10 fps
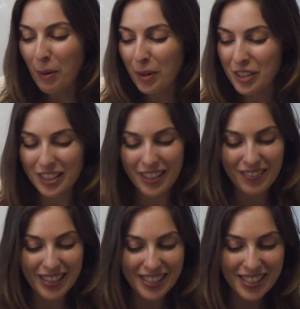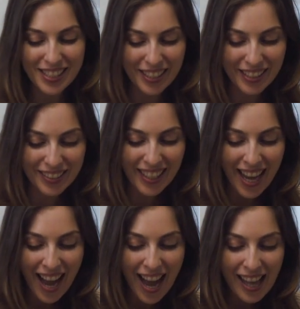portion of this too.
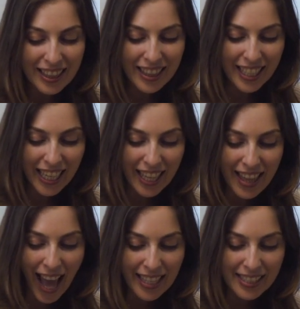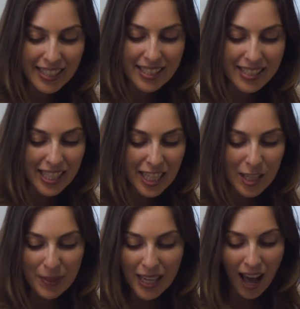Look at that,
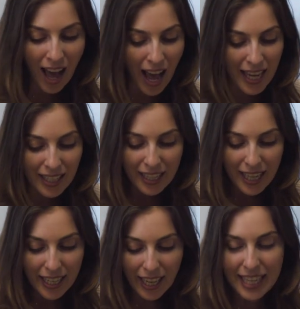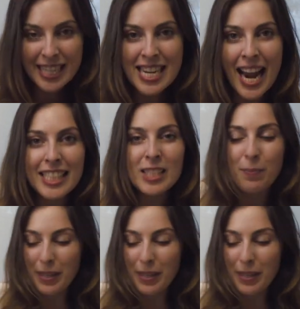steaming hot. Got a nice